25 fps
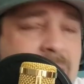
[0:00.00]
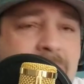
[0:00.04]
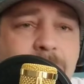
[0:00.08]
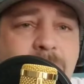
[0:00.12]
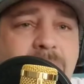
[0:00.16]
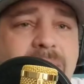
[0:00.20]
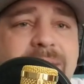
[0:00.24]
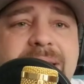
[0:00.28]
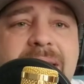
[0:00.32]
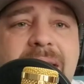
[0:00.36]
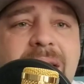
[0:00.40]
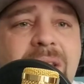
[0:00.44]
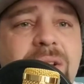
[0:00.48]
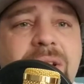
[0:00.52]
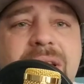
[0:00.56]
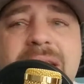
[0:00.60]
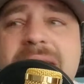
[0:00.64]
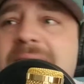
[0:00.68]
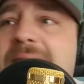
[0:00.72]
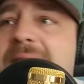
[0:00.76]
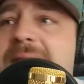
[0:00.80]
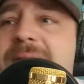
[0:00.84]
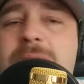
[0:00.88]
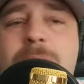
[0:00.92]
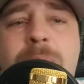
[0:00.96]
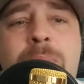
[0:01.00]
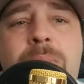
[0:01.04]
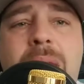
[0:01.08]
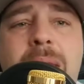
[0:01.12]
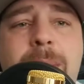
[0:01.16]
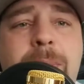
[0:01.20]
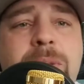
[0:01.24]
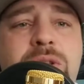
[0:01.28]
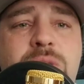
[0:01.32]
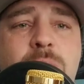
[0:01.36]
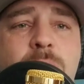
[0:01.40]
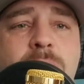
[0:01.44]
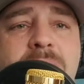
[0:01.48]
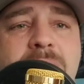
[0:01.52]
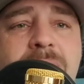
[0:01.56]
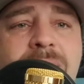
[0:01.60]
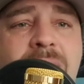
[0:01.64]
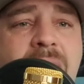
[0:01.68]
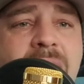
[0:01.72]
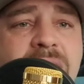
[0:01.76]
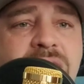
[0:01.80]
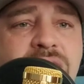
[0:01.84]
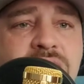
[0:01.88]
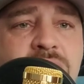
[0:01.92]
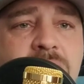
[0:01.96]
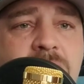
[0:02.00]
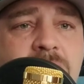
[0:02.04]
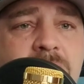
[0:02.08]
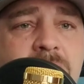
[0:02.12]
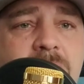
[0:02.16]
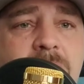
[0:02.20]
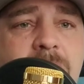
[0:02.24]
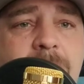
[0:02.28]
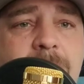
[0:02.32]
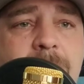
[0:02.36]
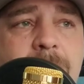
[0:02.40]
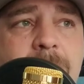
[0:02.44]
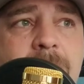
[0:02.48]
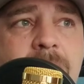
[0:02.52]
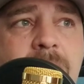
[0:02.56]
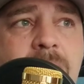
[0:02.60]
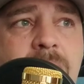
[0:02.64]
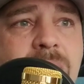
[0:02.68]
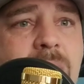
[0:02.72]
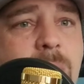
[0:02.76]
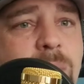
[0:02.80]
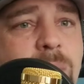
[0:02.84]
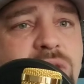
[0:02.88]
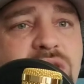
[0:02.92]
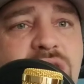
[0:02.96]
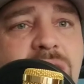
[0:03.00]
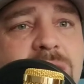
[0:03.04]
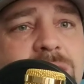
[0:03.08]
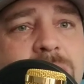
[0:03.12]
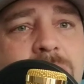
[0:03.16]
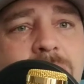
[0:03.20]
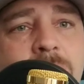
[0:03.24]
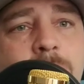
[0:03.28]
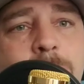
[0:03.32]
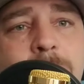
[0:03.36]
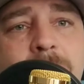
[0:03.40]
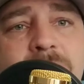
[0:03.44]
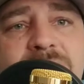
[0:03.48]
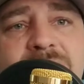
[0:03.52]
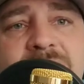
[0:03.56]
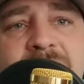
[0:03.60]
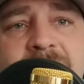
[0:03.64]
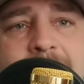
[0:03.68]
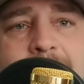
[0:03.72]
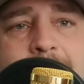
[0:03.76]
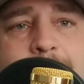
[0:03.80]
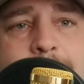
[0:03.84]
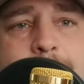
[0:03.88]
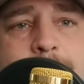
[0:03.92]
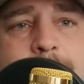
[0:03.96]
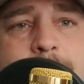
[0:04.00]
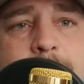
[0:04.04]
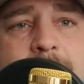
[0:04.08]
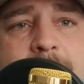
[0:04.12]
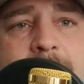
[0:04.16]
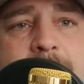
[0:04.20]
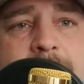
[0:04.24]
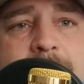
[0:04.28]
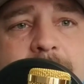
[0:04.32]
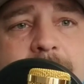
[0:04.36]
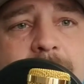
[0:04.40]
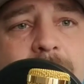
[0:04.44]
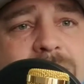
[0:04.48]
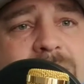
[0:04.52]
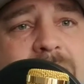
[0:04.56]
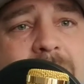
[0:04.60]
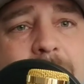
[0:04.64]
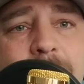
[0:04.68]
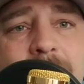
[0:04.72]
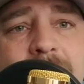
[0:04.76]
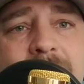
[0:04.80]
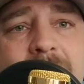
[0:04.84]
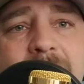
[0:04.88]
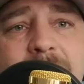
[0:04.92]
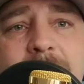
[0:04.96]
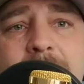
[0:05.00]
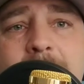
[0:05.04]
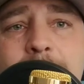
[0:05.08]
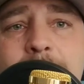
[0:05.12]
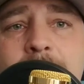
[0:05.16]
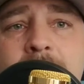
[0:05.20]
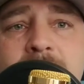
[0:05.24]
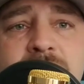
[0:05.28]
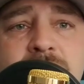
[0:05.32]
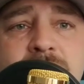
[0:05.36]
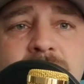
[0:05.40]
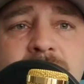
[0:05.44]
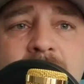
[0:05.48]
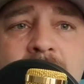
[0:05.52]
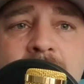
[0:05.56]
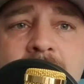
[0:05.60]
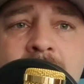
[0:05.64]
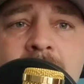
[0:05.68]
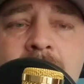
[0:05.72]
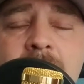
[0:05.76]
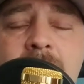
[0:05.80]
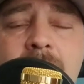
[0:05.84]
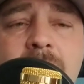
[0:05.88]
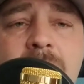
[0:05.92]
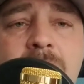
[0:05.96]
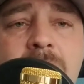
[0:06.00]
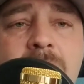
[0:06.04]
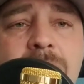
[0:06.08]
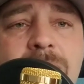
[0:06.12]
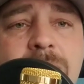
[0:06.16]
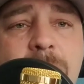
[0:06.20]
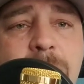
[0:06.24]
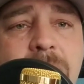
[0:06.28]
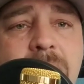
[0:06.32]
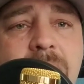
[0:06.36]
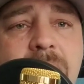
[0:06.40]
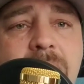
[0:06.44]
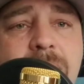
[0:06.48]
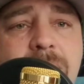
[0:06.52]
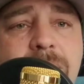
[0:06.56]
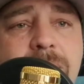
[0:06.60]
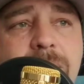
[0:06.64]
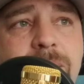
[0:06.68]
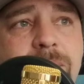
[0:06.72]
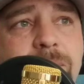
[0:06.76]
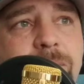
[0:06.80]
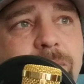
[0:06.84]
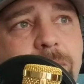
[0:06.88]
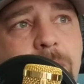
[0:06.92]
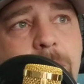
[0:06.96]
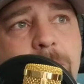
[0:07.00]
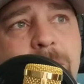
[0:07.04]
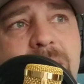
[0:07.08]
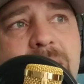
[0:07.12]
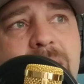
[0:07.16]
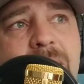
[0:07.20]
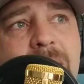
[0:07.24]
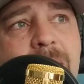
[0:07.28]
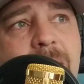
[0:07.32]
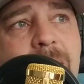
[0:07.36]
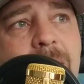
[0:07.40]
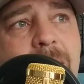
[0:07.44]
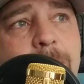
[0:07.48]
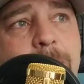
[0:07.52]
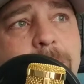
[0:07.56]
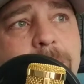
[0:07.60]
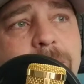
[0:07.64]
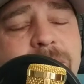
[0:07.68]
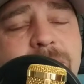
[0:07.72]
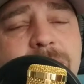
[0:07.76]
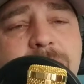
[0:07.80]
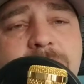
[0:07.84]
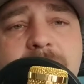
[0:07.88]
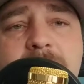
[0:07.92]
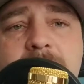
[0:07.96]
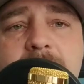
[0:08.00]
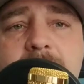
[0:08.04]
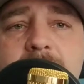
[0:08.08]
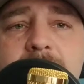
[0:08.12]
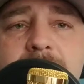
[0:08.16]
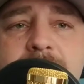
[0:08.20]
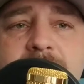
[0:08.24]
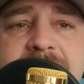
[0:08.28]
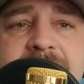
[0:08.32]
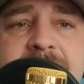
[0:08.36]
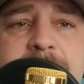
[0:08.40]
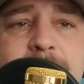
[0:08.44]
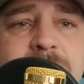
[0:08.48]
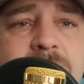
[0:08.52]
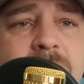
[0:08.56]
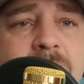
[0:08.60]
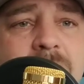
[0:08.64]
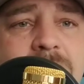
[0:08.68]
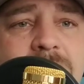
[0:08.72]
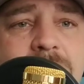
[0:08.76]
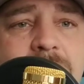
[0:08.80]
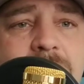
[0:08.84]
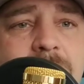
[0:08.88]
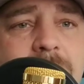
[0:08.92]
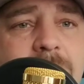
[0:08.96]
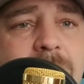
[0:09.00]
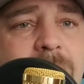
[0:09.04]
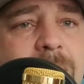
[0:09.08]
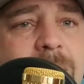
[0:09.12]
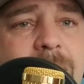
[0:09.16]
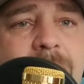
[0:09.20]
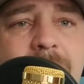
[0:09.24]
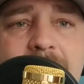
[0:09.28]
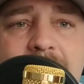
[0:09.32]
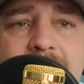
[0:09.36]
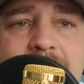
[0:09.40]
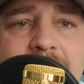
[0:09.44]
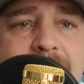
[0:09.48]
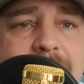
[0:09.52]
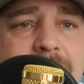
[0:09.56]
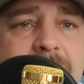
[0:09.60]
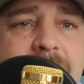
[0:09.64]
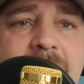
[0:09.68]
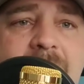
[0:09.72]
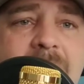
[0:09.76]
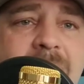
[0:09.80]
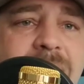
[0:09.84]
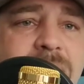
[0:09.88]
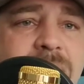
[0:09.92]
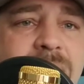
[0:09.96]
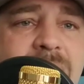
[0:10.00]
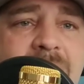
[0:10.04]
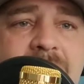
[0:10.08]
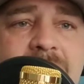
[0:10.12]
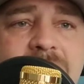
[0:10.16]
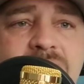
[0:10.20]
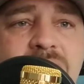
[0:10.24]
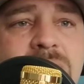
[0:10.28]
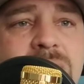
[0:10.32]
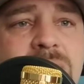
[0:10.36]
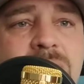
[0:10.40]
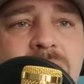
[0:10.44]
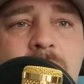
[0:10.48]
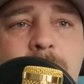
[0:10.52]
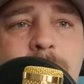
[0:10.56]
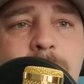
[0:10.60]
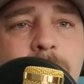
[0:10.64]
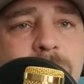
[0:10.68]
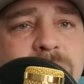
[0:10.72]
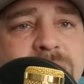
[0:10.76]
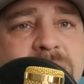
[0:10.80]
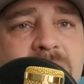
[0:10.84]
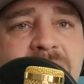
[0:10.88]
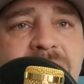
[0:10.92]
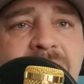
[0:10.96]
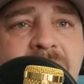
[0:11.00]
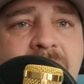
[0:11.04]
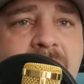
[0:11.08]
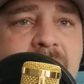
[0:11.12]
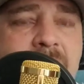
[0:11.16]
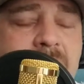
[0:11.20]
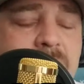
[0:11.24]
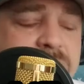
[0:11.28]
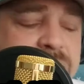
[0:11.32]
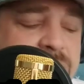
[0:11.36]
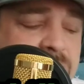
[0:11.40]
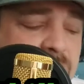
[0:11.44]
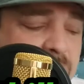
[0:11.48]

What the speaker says: Tyrod Taylor, he didn't even play a majority of last year. That was Justin Herbert's team. Tyrod got that punctured lung from the team doctor, and after that, Justin Herbert was on fire.